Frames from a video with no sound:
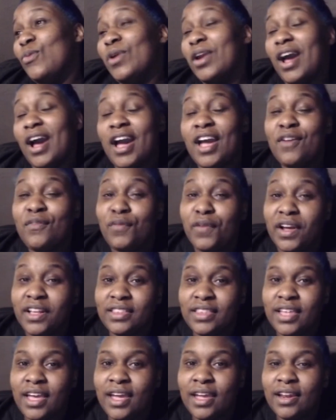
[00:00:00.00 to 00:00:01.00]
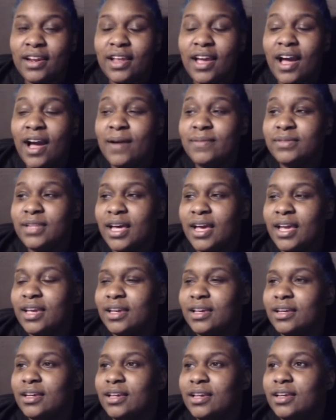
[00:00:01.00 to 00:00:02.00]
I read that, I'm
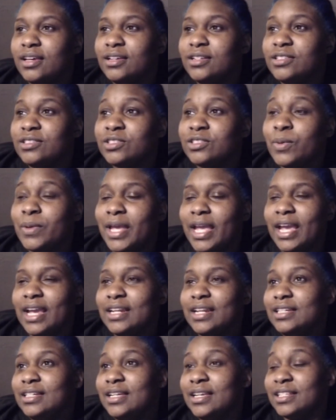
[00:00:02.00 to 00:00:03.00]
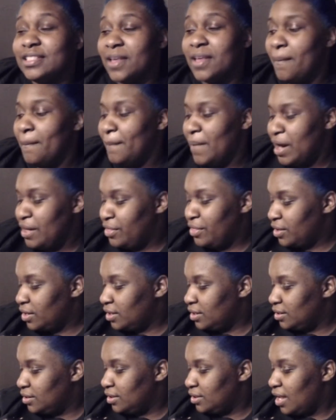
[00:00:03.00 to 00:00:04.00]
like, so Candy is a
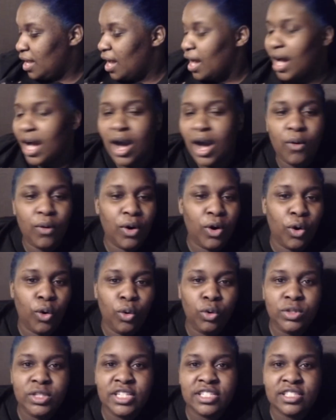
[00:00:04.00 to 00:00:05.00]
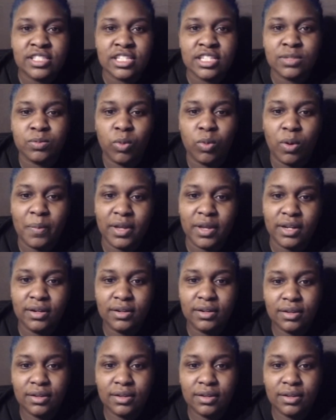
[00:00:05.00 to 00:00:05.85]
mother? How old is this woman?